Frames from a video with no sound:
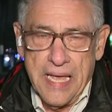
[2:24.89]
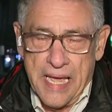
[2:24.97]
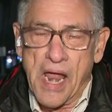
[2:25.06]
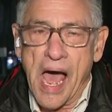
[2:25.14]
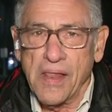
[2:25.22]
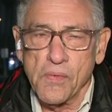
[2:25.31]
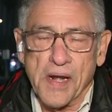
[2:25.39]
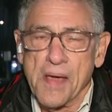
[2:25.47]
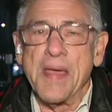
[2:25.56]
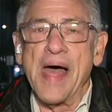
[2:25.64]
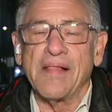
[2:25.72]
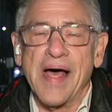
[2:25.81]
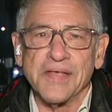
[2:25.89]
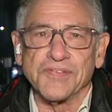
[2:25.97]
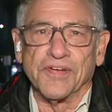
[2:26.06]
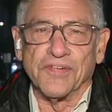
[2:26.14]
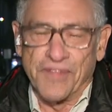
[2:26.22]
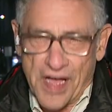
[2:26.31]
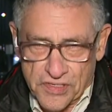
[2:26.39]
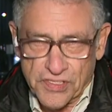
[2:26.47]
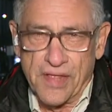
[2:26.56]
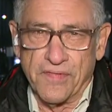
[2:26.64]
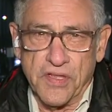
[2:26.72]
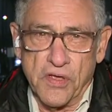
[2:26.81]
In Hollywood, I'm Hal Eisner,
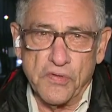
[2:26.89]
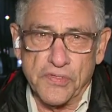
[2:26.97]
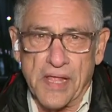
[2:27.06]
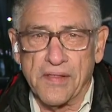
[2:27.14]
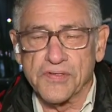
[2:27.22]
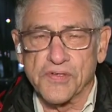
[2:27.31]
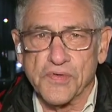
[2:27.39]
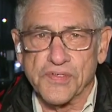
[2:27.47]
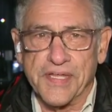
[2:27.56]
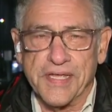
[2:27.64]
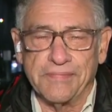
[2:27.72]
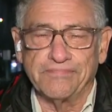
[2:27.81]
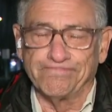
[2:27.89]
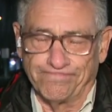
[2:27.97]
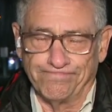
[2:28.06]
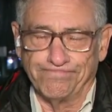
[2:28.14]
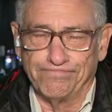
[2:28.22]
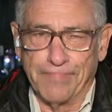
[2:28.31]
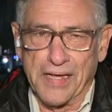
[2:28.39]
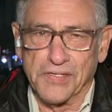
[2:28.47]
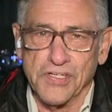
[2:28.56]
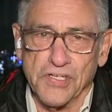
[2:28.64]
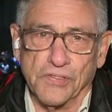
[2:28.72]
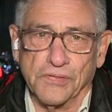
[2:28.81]
Fox 11 News. Alex, Christine, back to you.